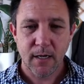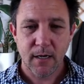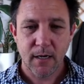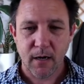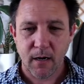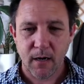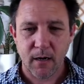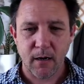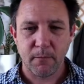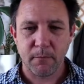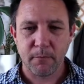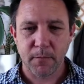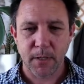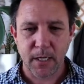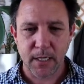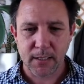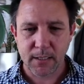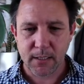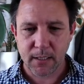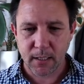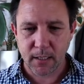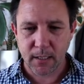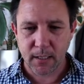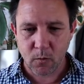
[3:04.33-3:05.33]
I'm
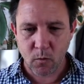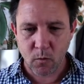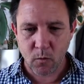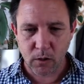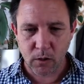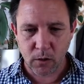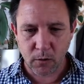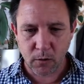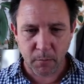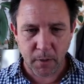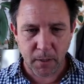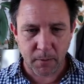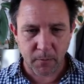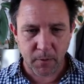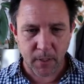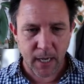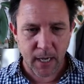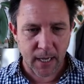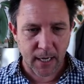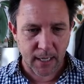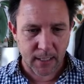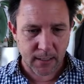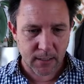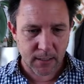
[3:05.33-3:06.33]
guessing quite a lot of people
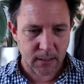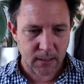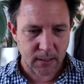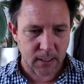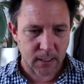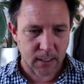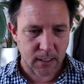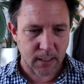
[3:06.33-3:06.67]
can't actually